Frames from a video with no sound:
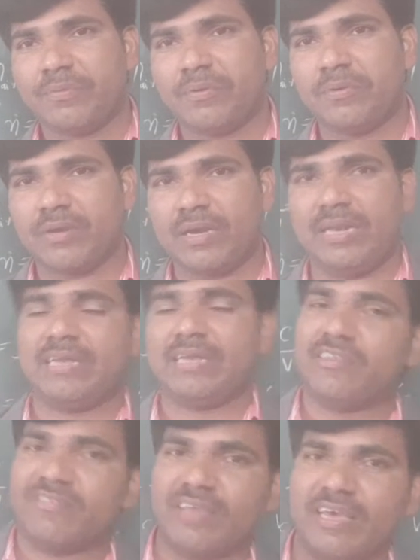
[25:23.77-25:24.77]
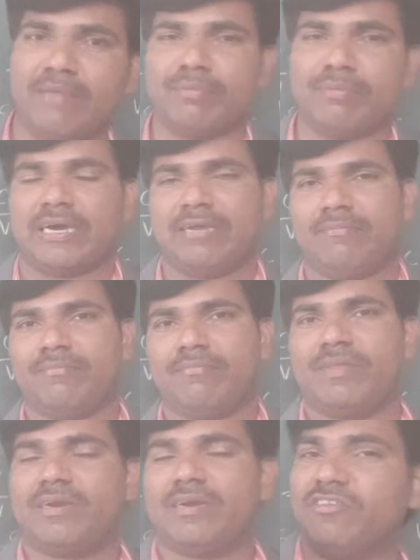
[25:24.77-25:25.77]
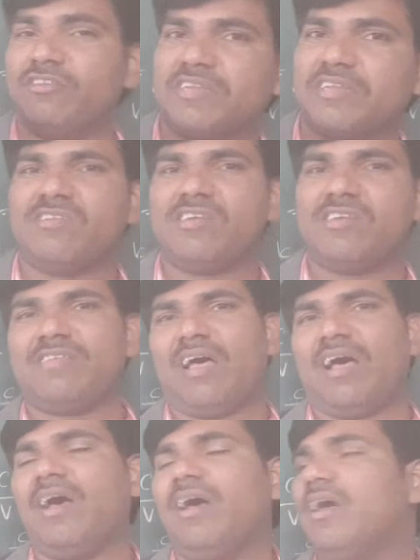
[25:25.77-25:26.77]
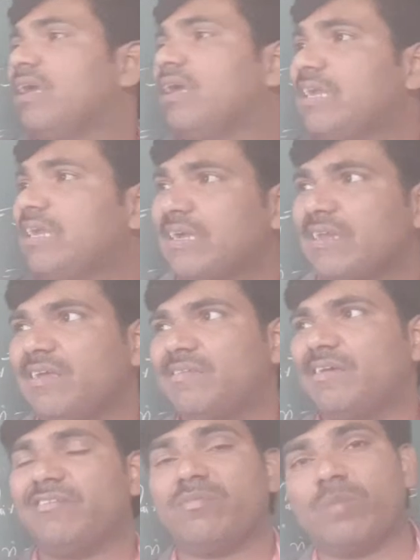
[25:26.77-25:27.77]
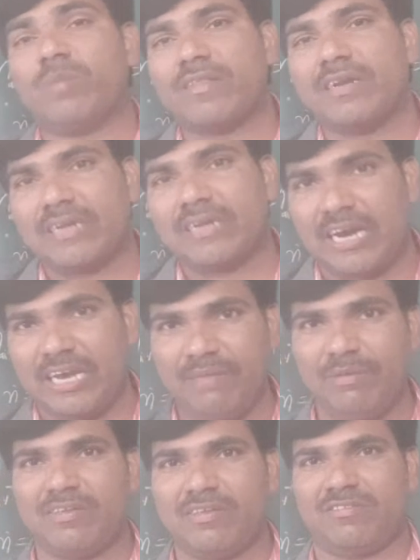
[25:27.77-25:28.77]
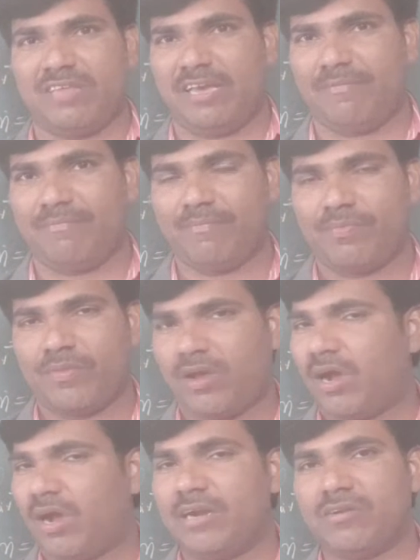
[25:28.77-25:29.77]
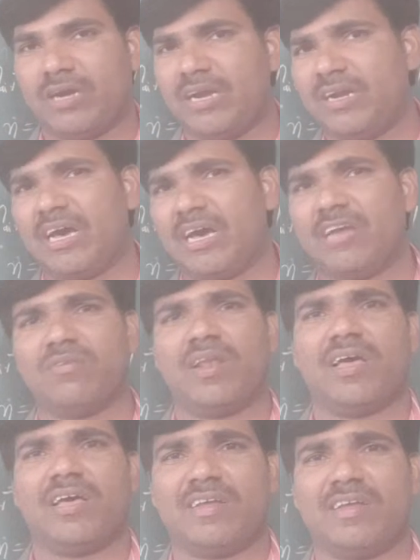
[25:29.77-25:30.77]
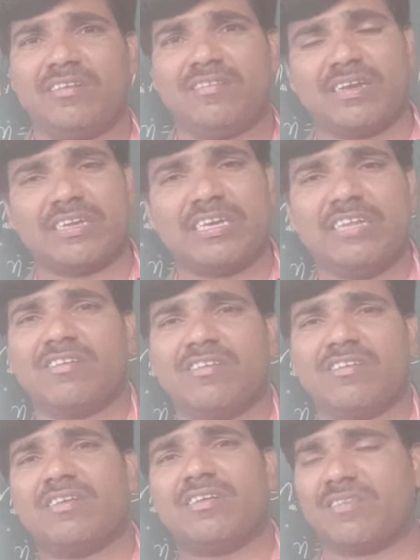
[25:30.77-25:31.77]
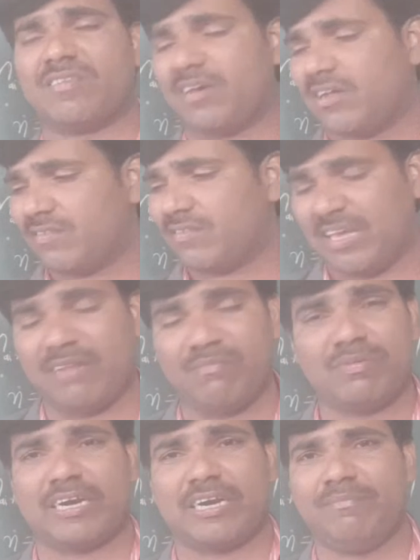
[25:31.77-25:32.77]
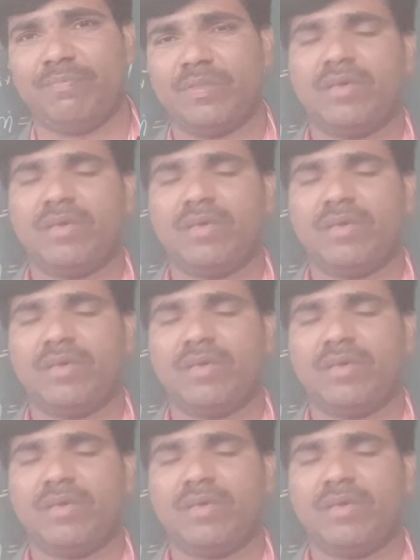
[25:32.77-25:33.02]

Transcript: Okay, now in the same time, the distance is increases, but the time is the same, and as well as that is reaches the same time